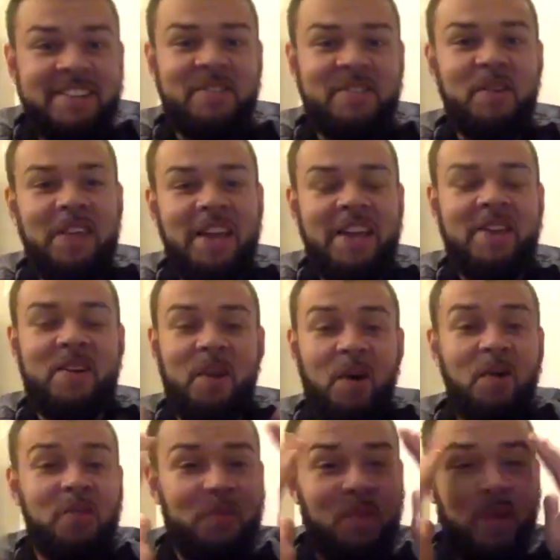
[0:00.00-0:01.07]
So they
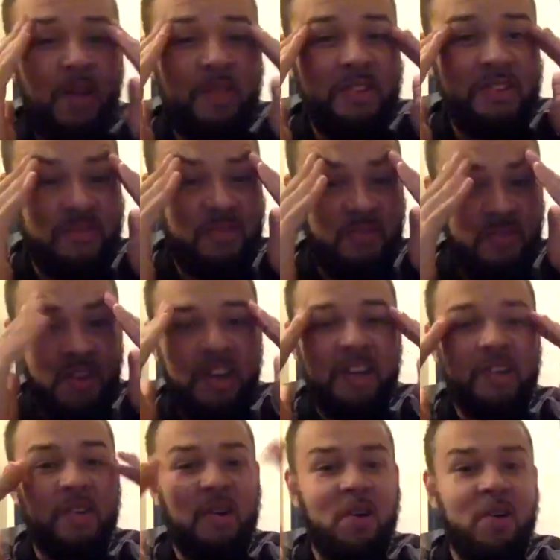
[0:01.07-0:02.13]
go through all these
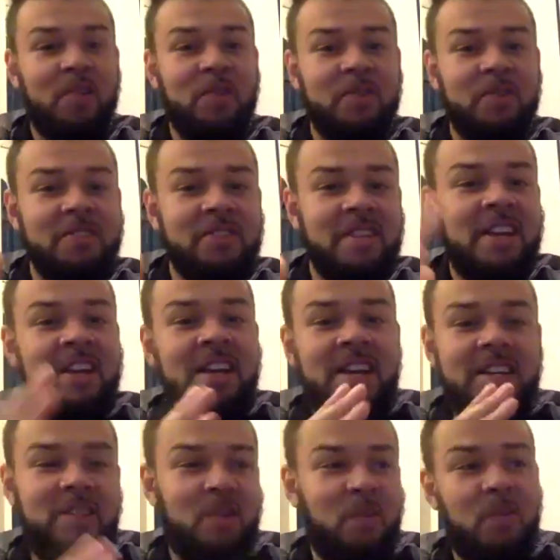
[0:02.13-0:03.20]
fucking hurdles to